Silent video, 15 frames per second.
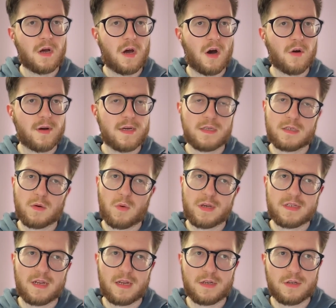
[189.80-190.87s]
Okay, so
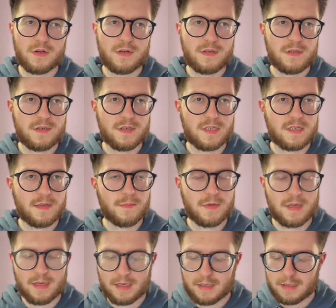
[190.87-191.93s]
once that's done, just
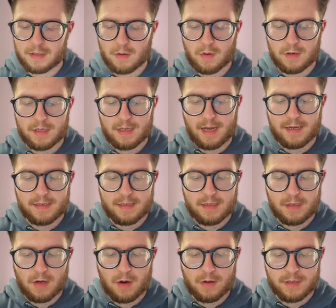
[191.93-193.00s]
simply install the SD
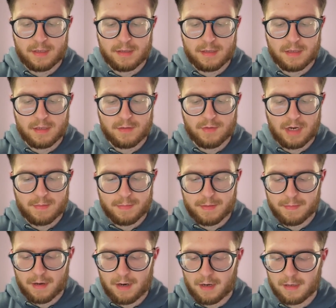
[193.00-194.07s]
card into the Raspberry
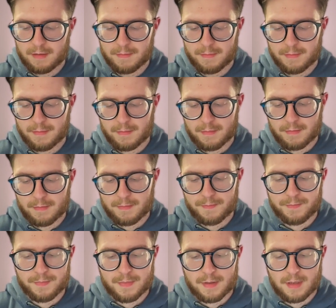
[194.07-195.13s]
Pi,
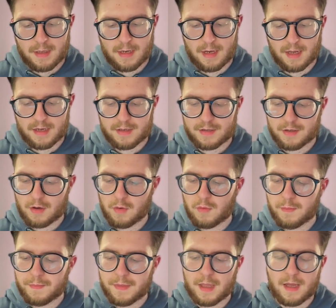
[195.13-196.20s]
like
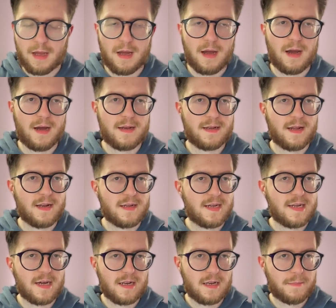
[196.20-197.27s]
so, and then
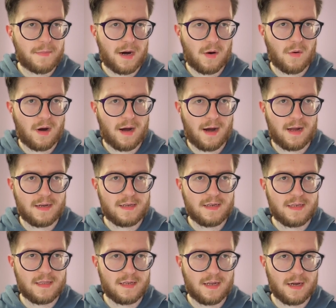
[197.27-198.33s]
connect the power and
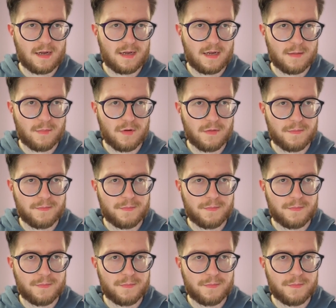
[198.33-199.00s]
Ethernet cable.